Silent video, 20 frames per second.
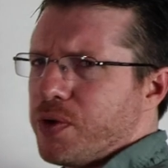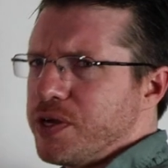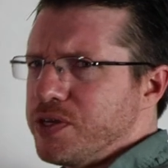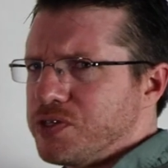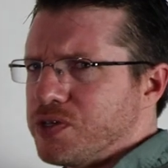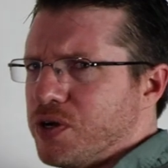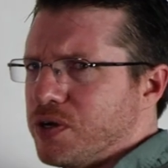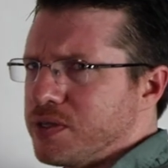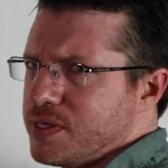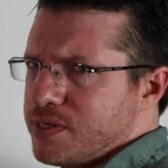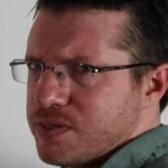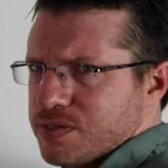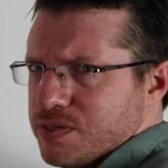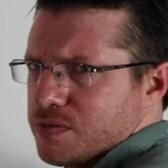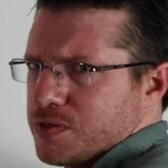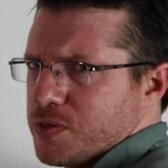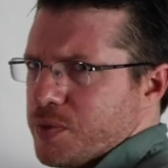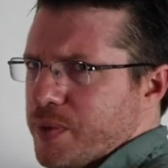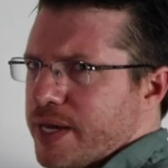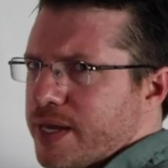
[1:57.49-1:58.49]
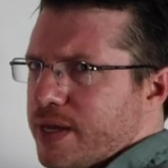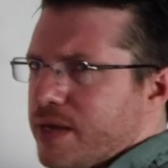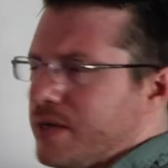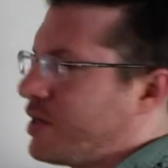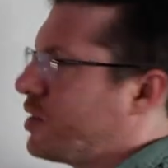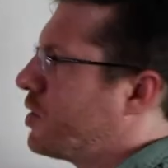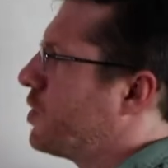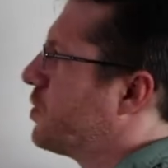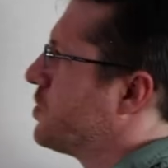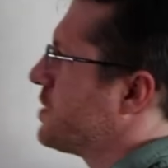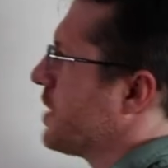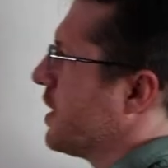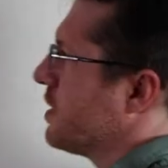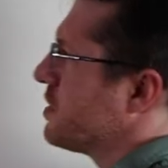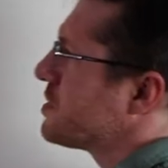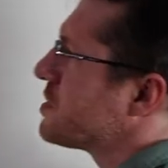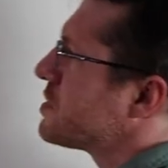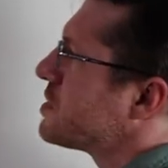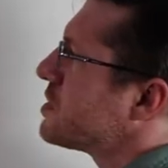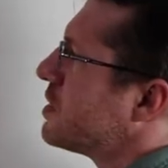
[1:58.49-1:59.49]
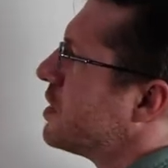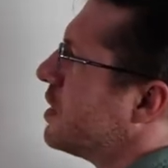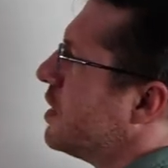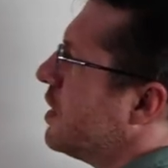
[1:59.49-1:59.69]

where you start this, depending on your own tastes.